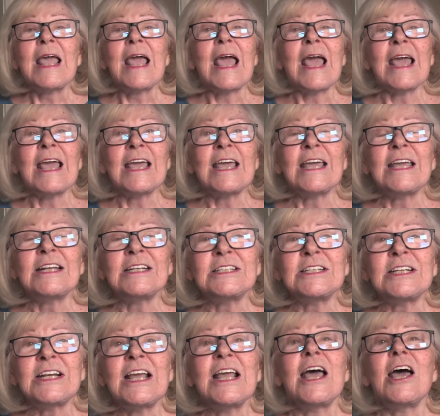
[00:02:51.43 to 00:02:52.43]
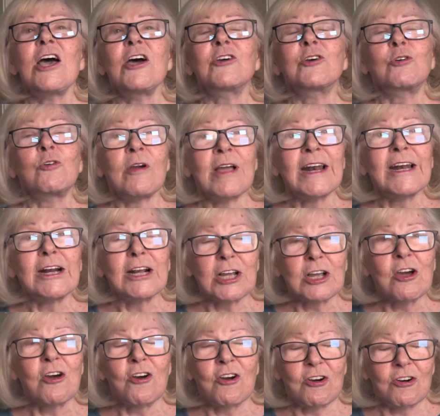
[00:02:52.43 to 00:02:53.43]
and a credit
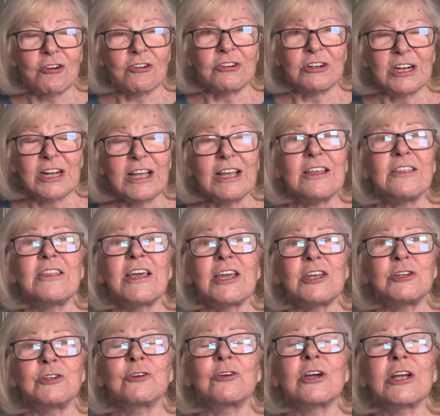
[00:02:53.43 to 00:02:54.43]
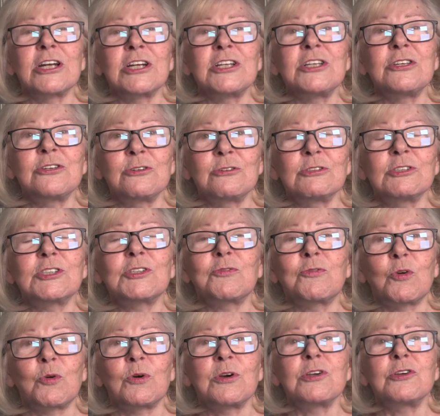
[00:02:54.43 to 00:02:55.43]
card that you're going to use
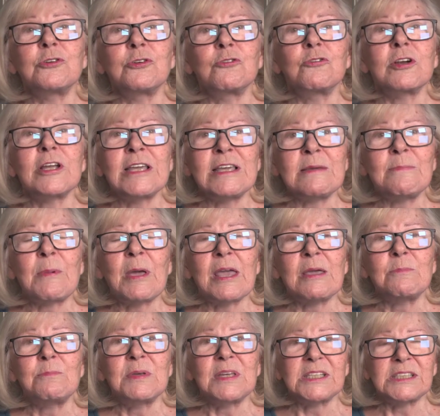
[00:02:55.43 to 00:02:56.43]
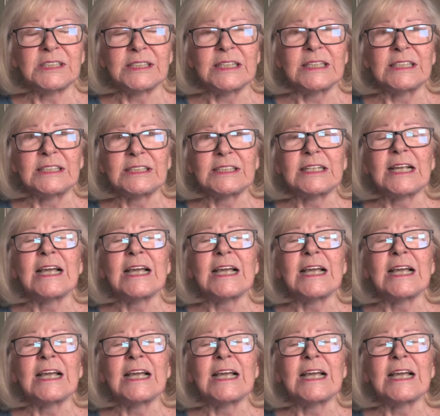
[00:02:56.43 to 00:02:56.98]
for your eBay business.